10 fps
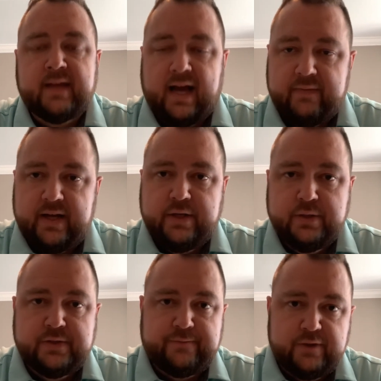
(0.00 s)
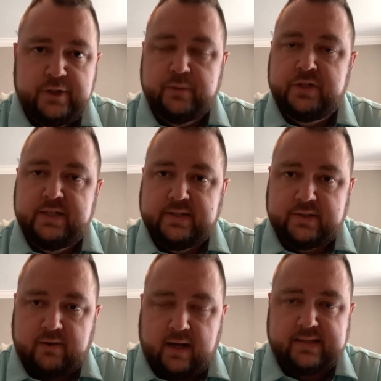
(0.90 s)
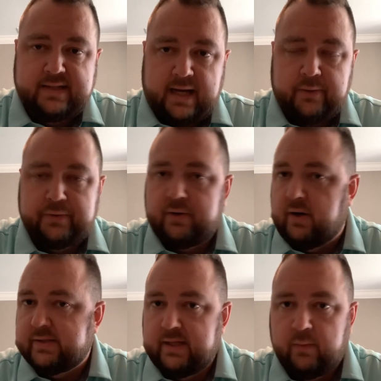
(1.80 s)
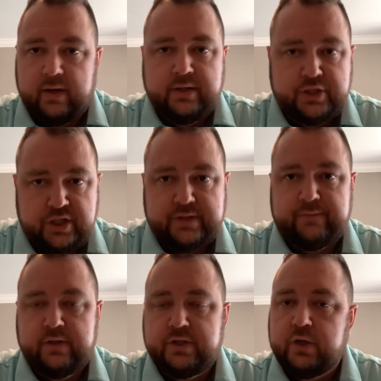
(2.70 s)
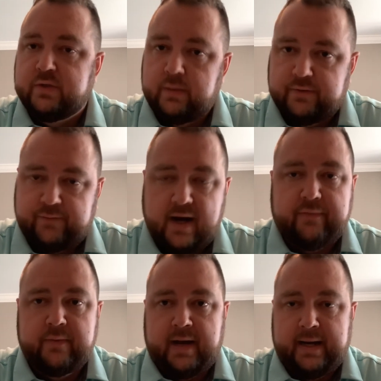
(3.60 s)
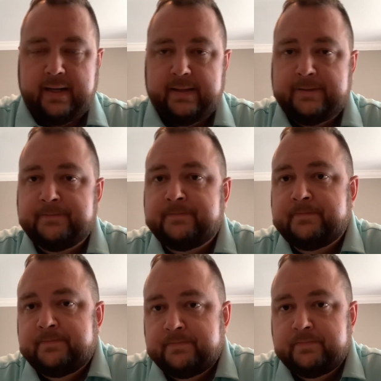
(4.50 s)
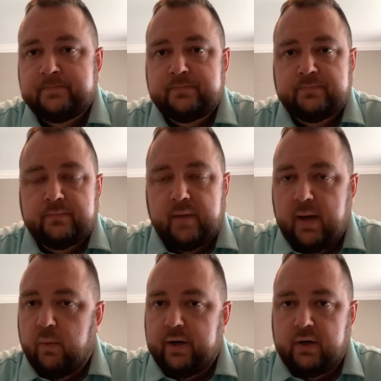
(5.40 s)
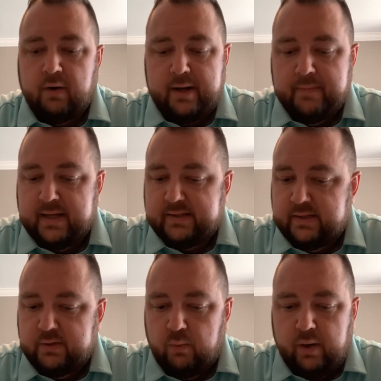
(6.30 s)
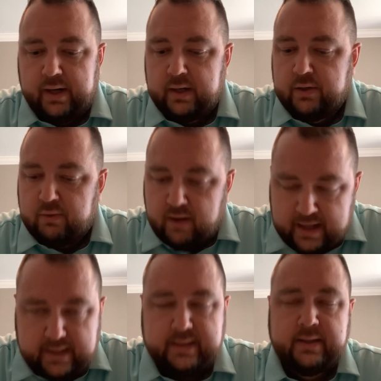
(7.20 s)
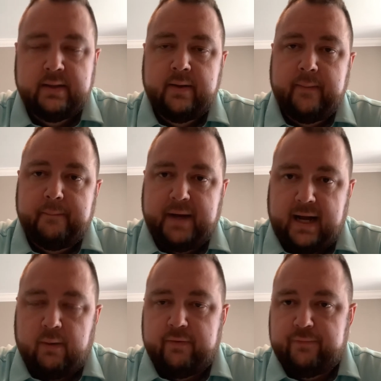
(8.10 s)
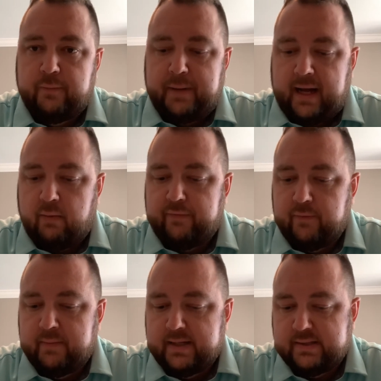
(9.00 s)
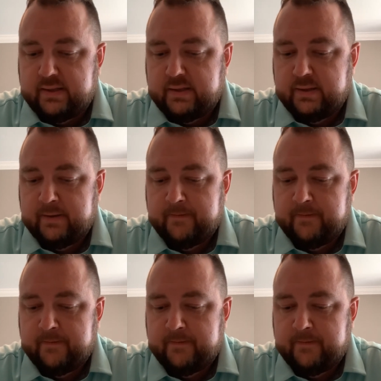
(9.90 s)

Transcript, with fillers: I've got news for you. Jesus Christ died on the cross, and it wasn't just for the Jews, it was for everybody. Man, what a great message. What a great, powerful, powerful message.